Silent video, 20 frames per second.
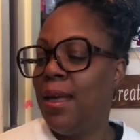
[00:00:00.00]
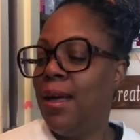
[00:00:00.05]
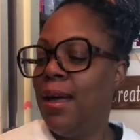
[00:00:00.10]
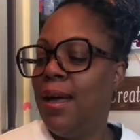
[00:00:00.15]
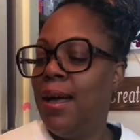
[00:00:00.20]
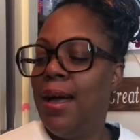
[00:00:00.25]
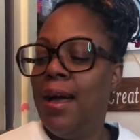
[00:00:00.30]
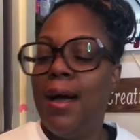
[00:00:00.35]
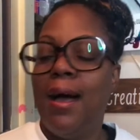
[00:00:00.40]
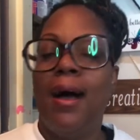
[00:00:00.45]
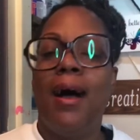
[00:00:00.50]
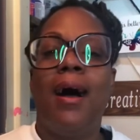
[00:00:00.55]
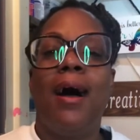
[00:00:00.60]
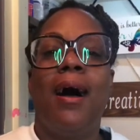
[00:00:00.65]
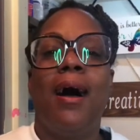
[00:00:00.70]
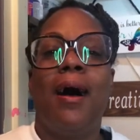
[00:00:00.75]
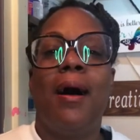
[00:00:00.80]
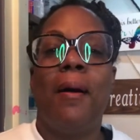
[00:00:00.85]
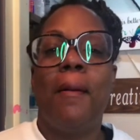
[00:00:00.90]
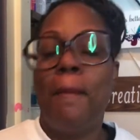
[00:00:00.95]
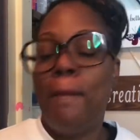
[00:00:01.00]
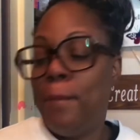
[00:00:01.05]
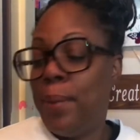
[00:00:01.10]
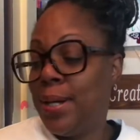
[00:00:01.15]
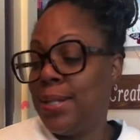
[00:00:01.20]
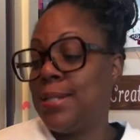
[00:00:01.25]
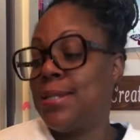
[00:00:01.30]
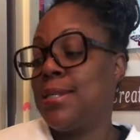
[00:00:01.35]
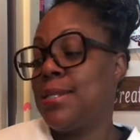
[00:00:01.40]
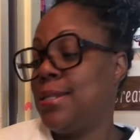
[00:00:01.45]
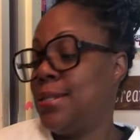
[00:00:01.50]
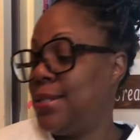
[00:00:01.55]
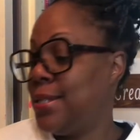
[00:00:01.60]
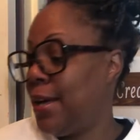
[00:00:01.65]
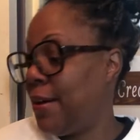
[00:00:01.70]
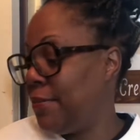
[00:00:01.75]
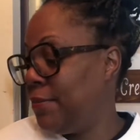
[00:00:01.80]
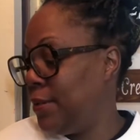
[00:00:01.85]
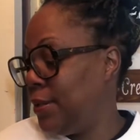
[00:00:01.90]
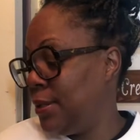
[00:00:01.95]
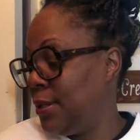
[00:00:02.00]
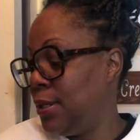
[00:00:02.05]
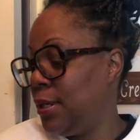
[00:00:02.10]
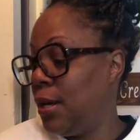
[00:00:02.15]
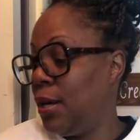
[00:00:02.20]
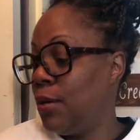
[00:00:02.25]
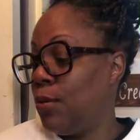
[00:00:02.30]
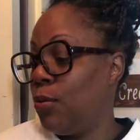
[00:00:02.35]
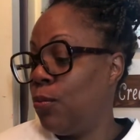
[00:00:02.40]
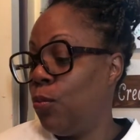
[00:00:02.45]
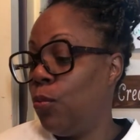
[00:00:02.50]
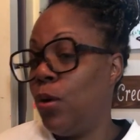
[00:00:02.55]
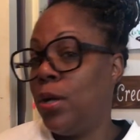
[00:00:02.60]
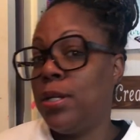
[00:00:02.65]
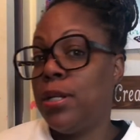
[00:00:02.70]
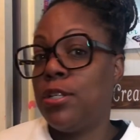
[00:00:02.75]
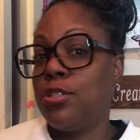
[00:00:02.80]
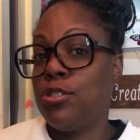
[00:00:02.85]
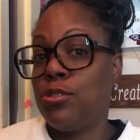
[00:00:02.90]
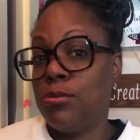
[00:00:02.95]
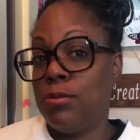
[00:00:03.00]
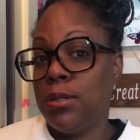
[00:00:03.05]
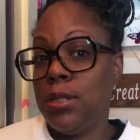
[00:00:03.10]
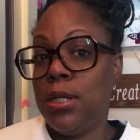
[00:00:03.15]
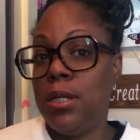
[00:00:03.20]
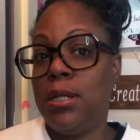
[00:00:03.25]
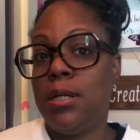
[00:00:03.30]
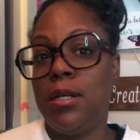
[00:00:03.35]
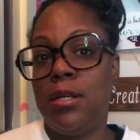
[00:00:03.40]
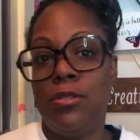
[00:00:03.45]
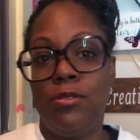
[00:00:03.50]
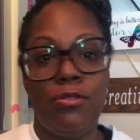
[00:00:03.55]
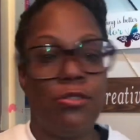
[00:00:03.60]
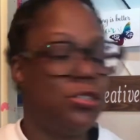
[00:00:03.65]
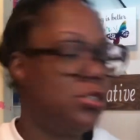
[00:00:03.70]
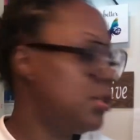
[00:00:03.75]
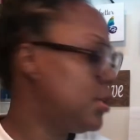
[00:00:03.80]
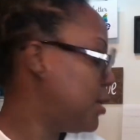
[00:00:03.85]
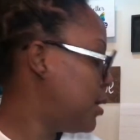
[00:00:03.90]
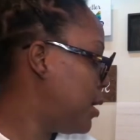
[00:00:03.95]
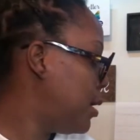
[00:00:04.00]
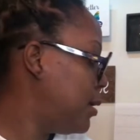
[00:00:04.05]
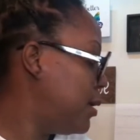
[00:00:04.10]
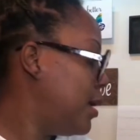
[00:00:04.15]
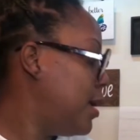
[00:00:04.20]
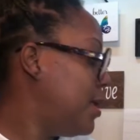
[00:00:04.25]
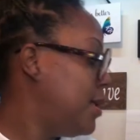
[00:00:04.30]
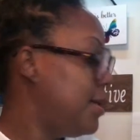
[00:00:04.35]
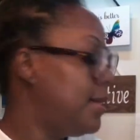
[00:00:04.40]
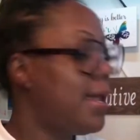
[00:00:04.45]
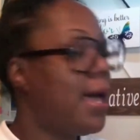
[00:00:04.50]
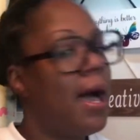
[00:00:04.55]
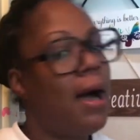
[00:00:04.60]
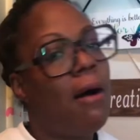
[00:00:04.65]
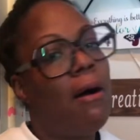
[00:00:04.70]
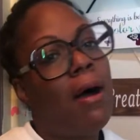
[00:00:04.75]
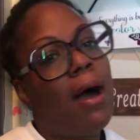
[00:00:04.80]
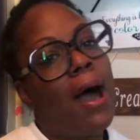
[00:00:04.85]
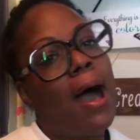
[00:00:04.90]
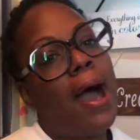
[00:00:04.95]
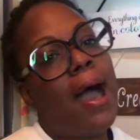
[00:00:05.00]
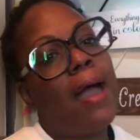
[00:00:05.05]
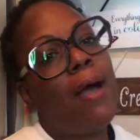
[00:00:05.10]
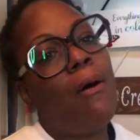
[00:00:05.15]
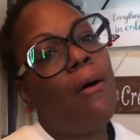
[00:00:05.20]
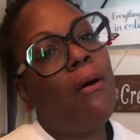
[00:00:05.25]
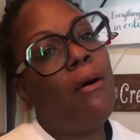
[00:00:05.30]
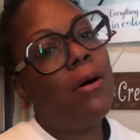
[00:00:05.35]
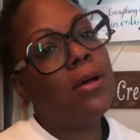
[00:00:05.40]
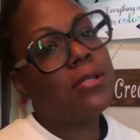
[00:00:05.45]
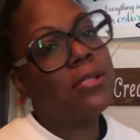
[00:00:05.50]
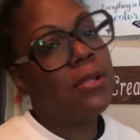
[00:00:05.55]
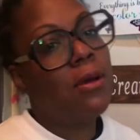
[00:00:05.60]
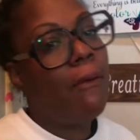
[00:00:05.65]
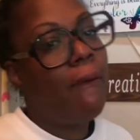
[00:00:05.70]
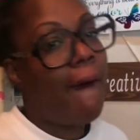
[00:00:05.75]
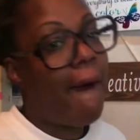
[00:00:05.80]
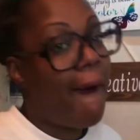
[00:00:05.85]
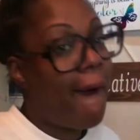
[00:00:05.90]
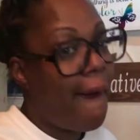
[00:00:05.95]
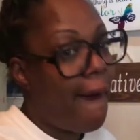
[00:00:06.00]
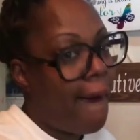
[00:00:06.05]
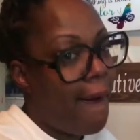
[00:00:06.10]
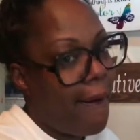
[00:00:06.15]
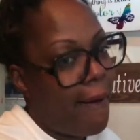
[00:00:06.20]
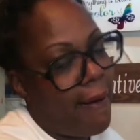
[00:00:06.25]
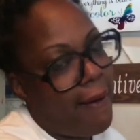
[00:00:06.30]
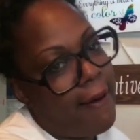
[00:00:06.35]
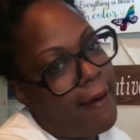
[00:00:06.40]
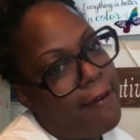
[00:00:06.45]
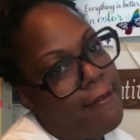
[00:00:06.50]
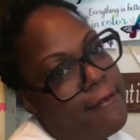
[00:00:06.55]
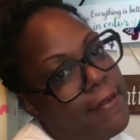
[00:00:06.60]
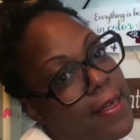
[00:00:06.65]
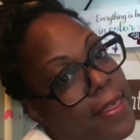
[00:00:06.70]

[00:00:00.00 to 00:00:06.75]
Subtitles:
them. But this is definitely one that you'll need and you should get. Now, I also have